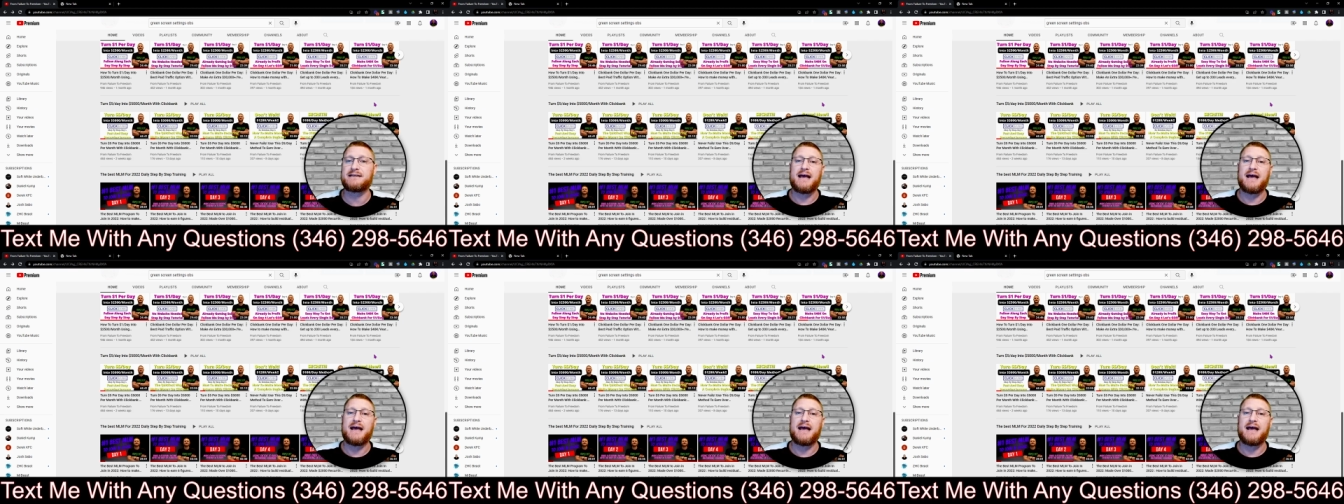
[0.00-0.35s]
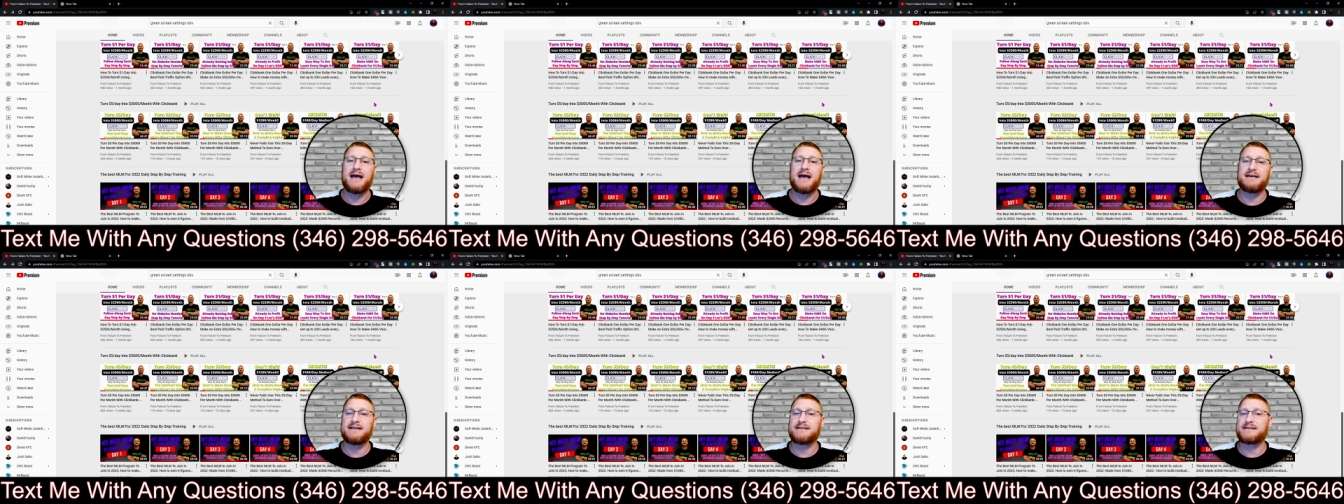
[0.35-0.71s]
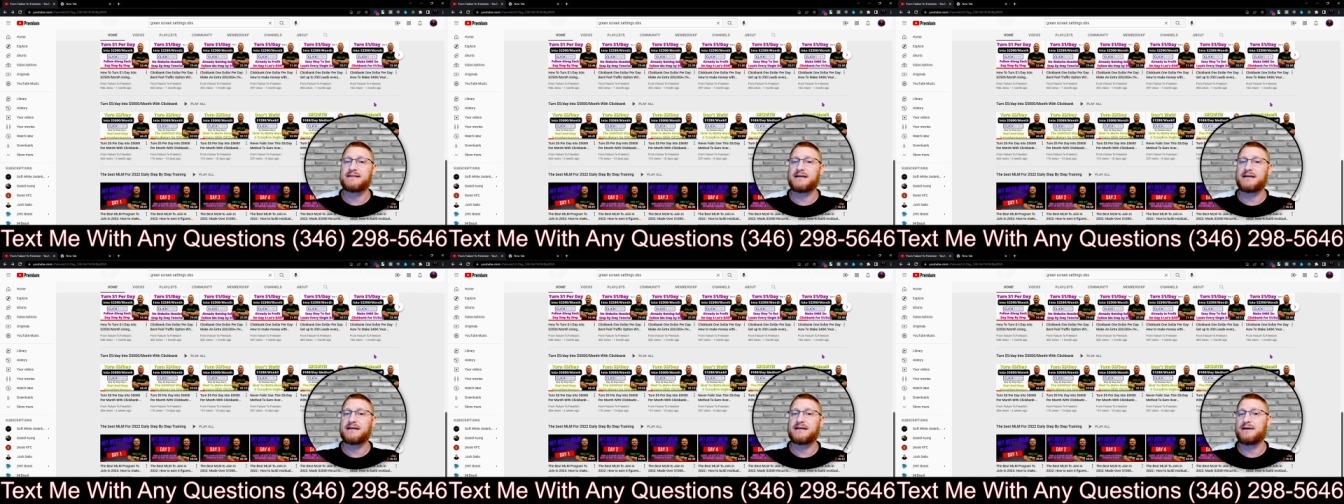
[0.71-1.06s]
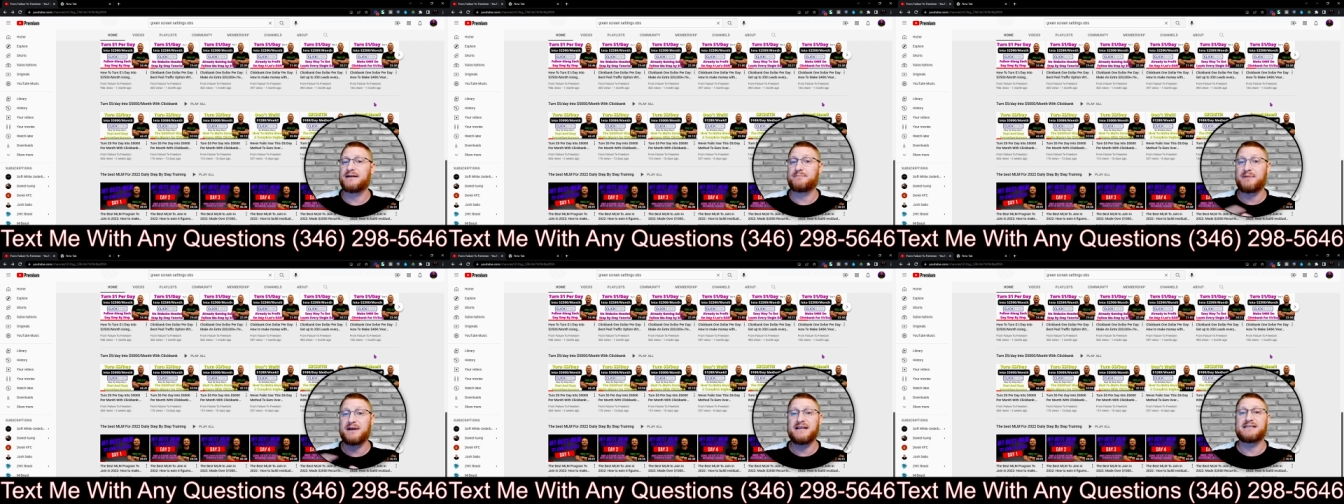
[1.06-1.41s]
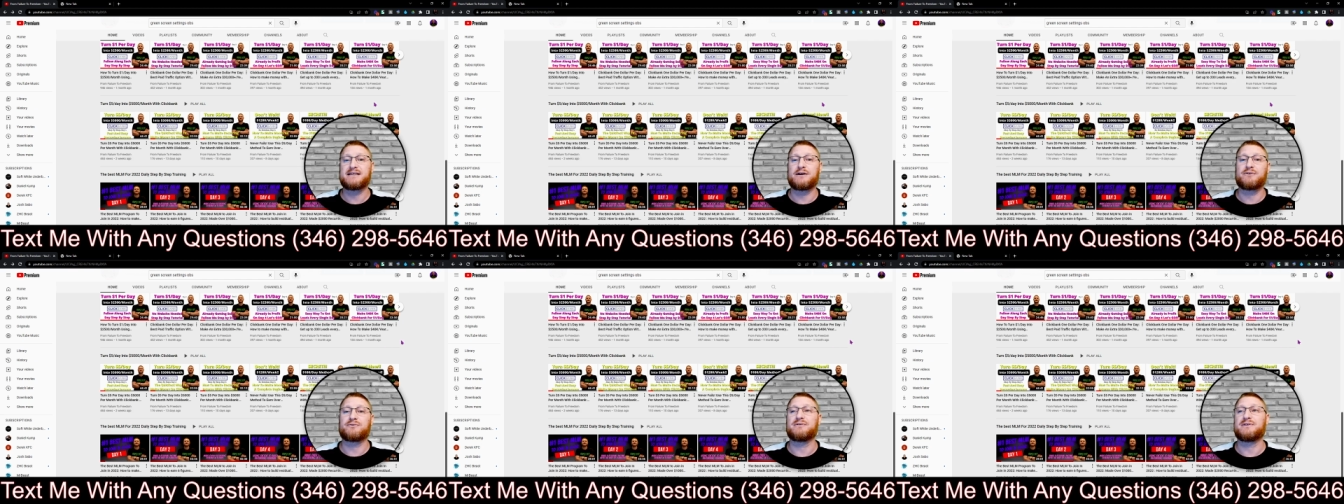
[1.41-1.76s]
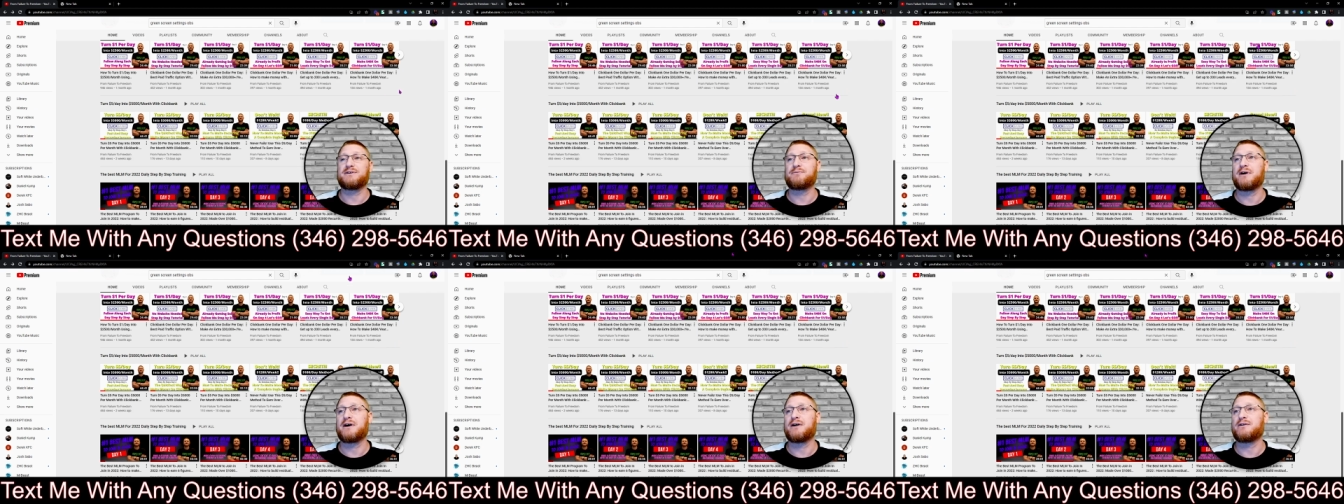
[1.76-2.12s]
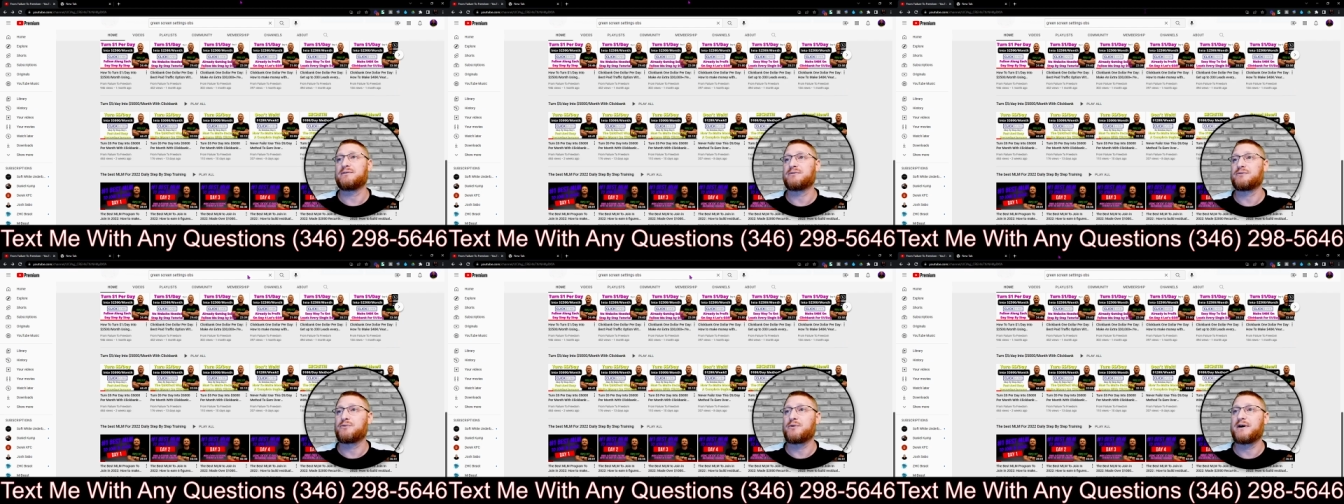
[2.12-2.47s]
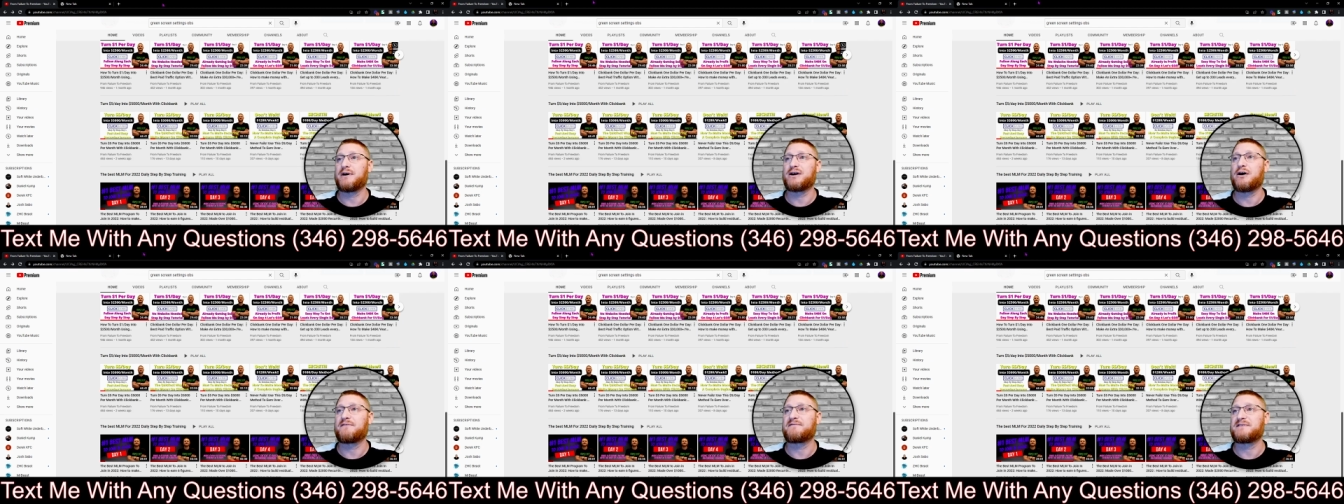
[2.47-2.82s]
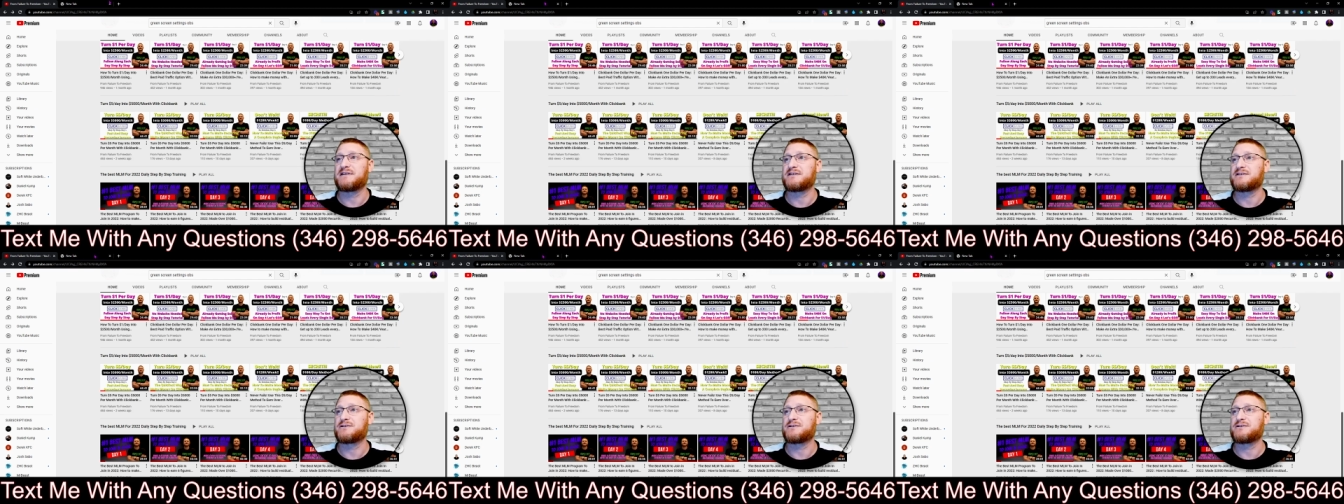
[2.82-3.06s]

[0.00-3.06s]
And it pays out really well quite often.